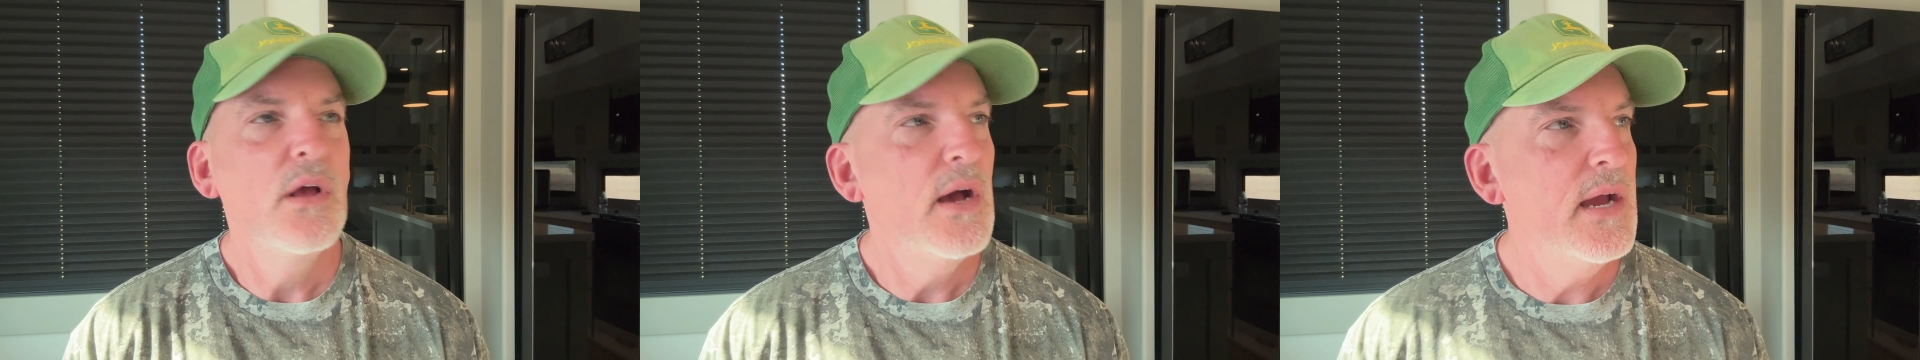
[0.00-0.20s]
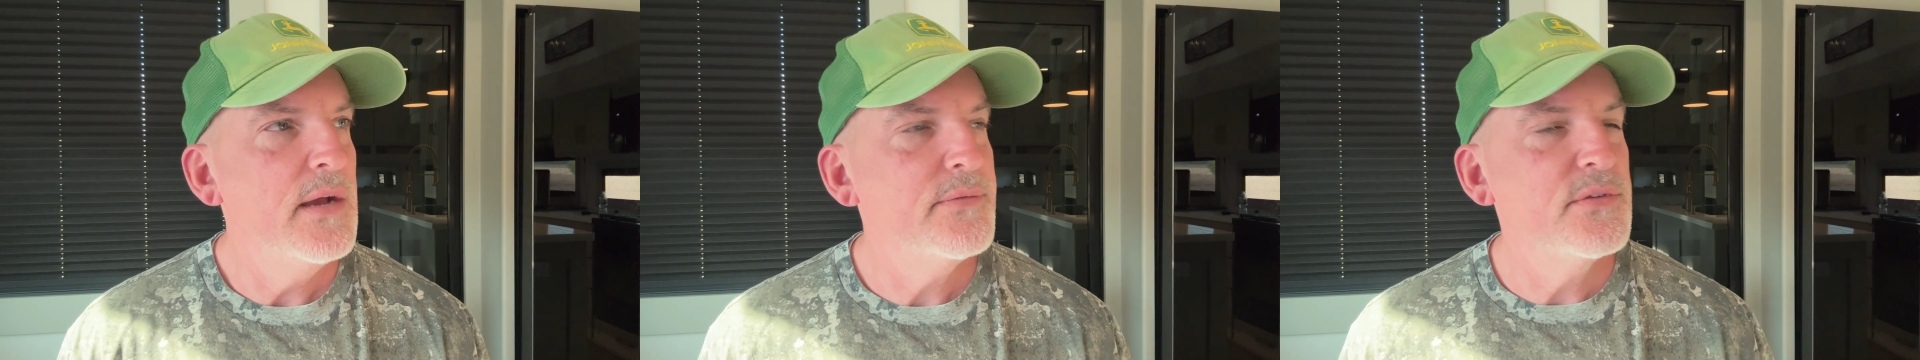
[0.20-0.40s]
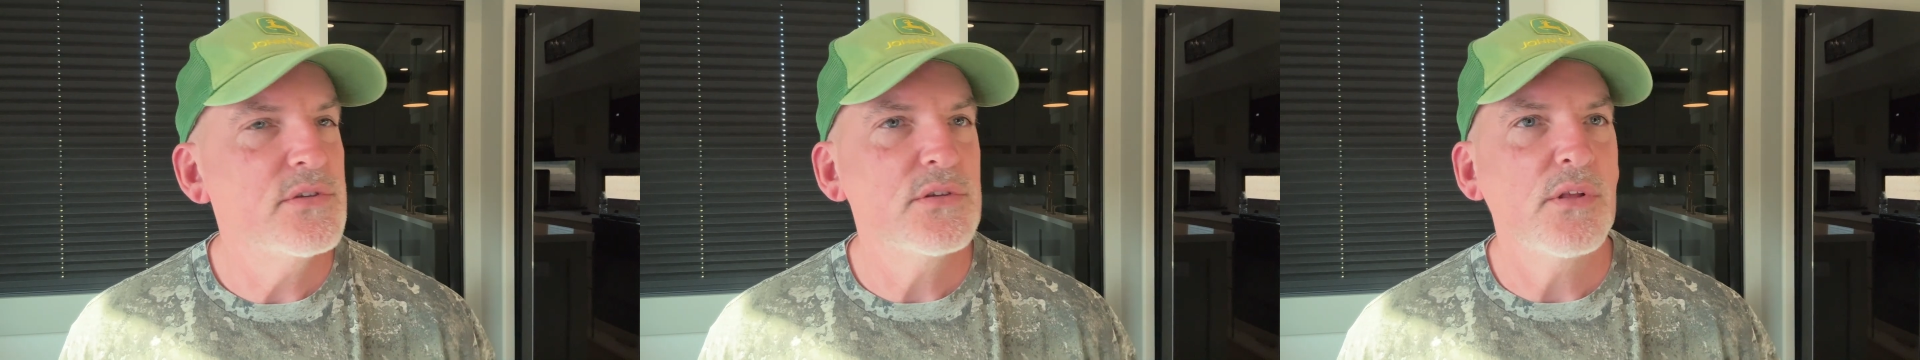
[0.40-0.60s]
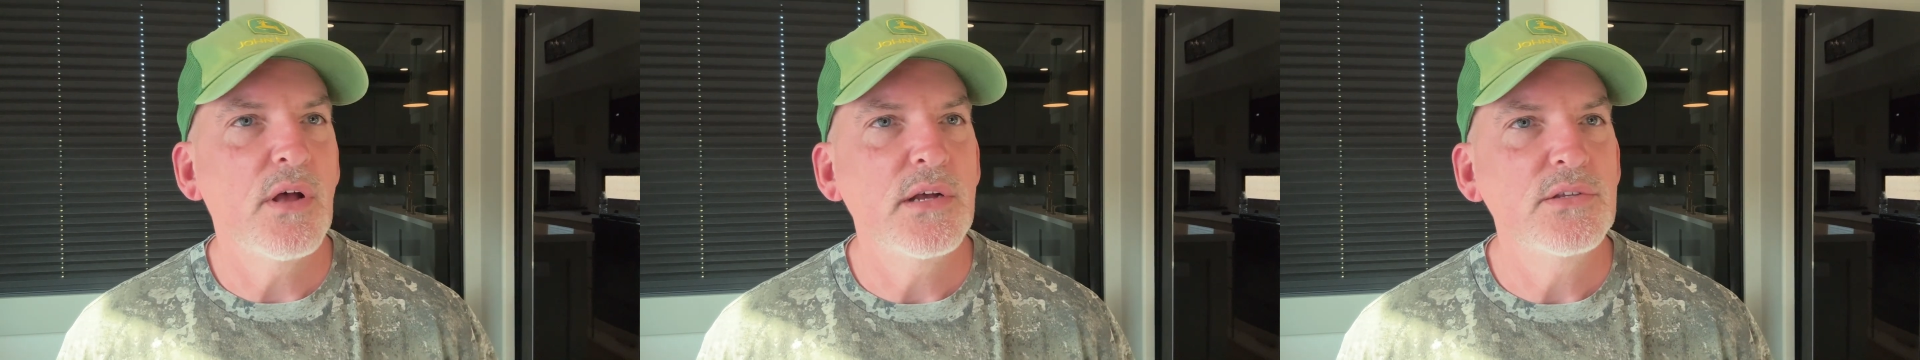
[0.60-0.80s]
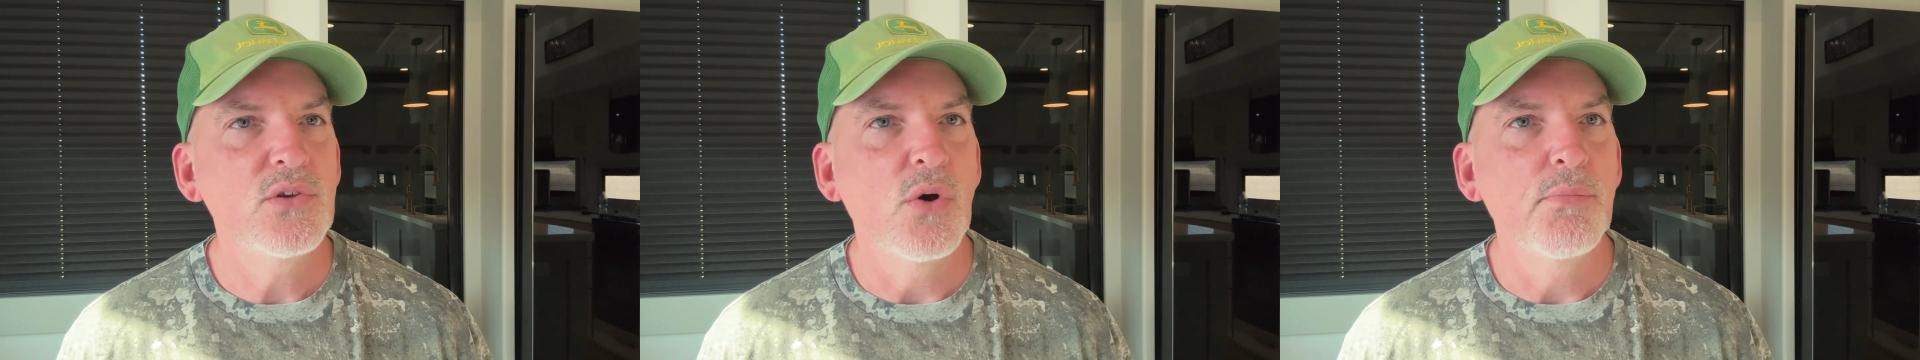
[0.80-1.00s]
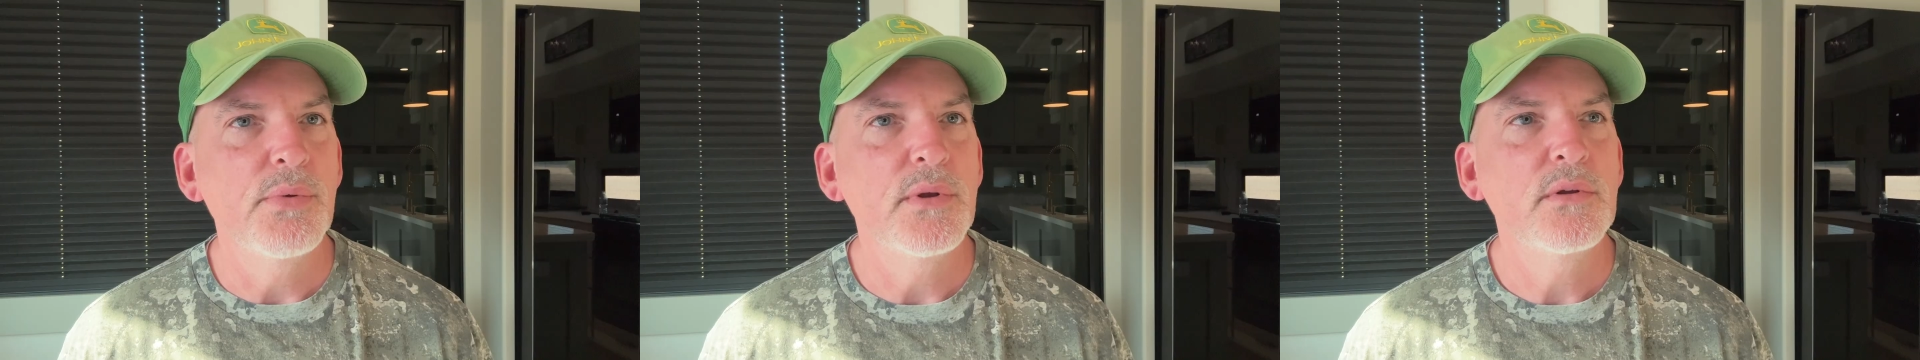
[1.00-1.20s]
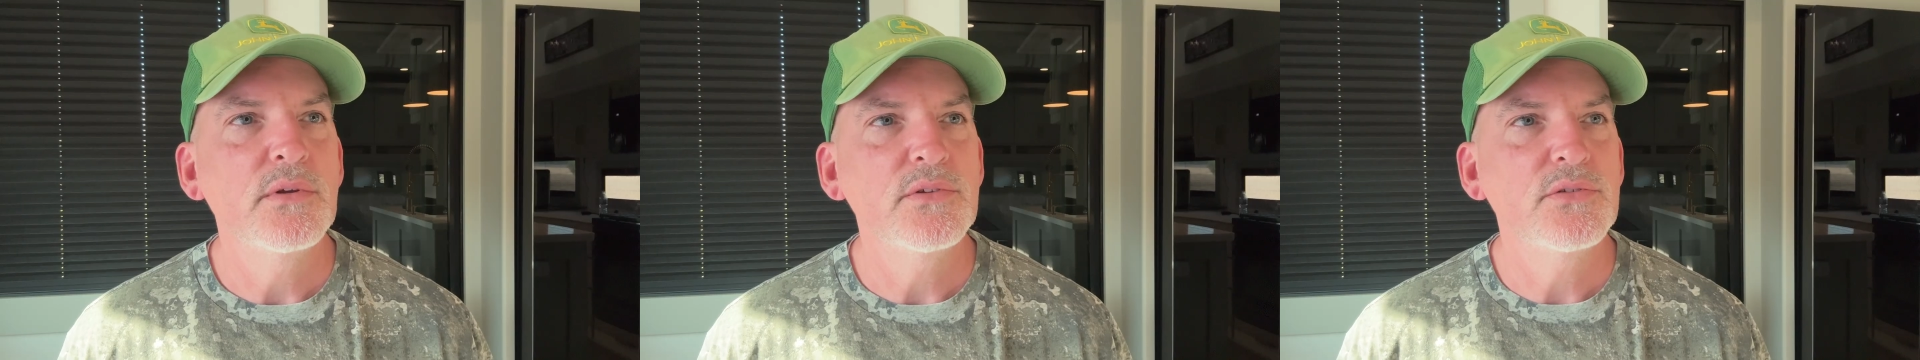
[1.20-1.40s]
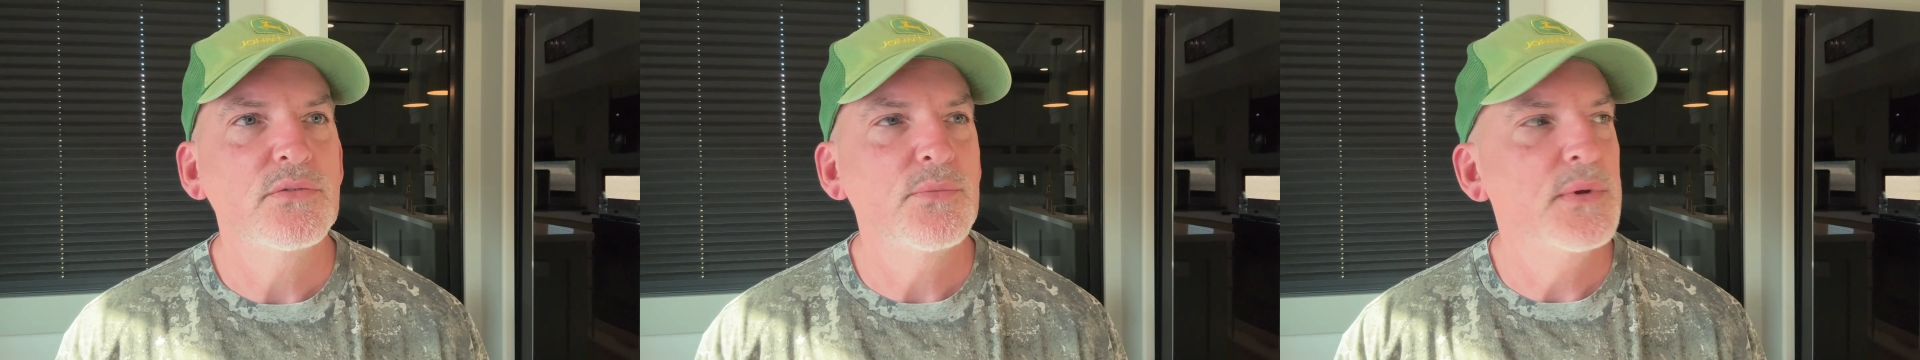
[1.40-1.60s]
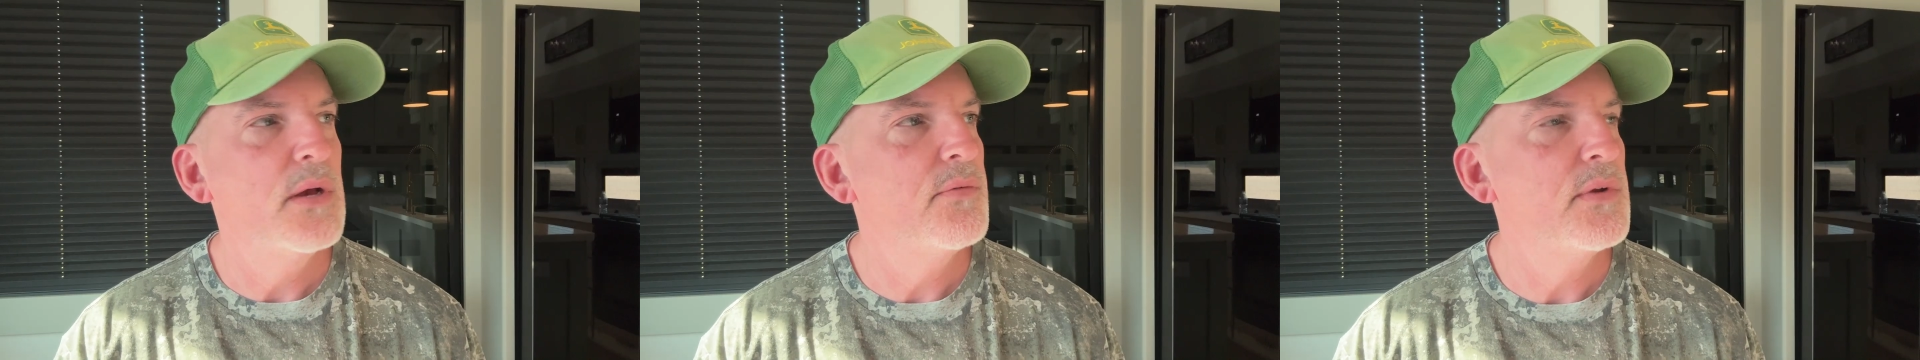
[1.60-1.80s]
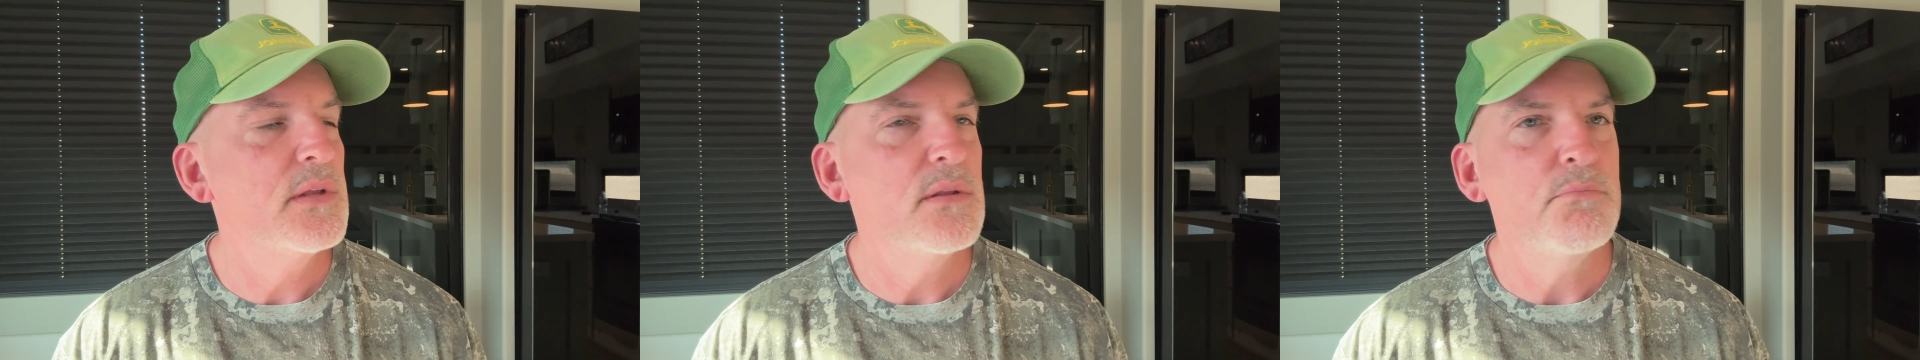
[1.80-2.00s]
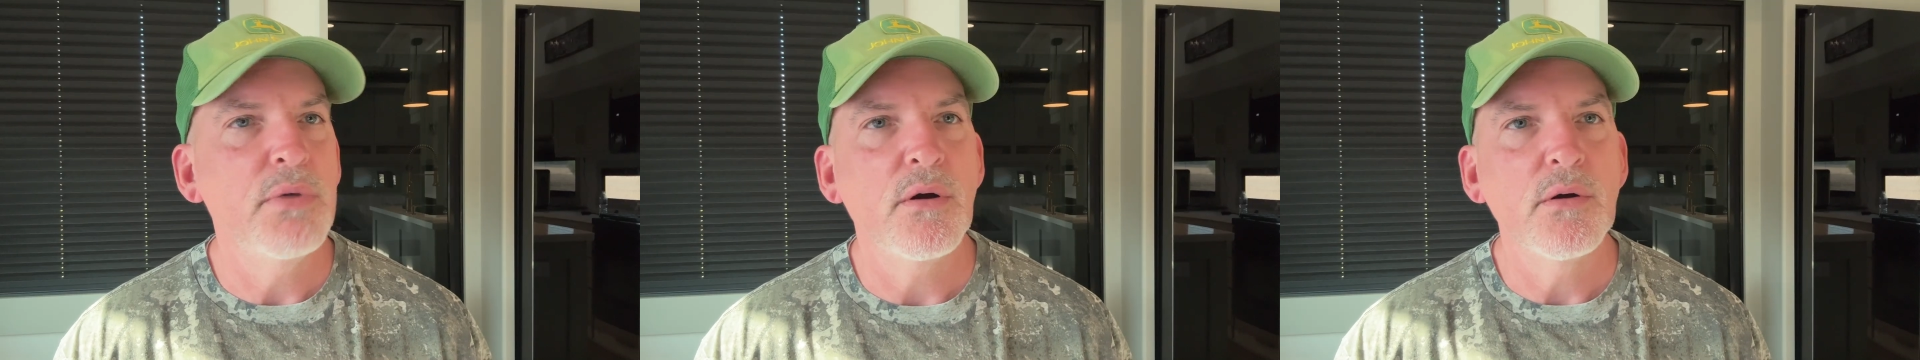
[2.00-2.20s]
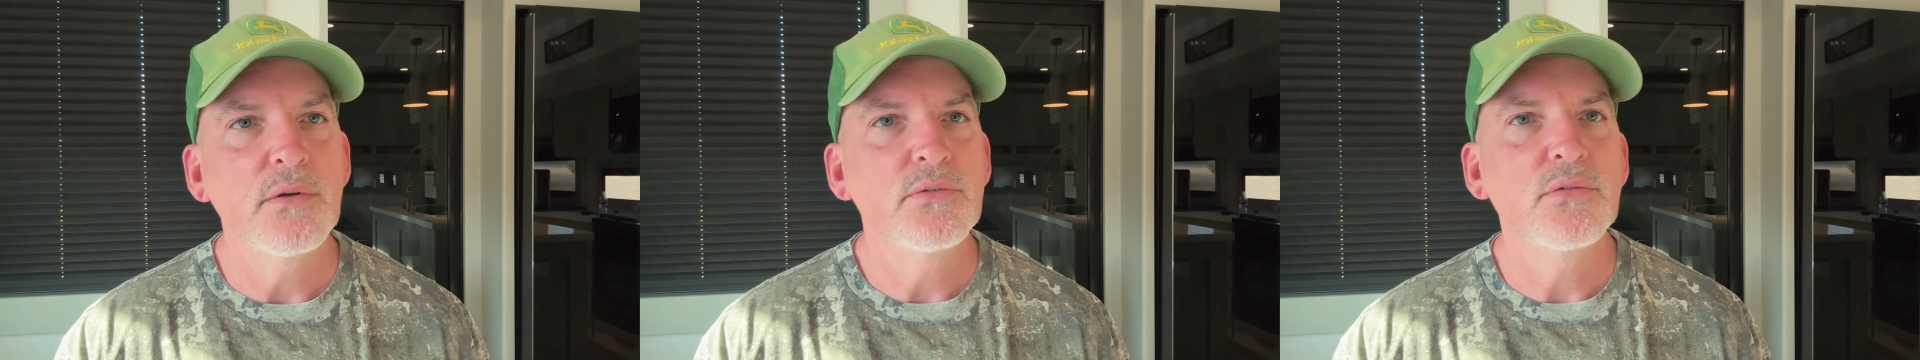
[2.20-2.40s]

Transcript: I have the slides open because we have it in the barn,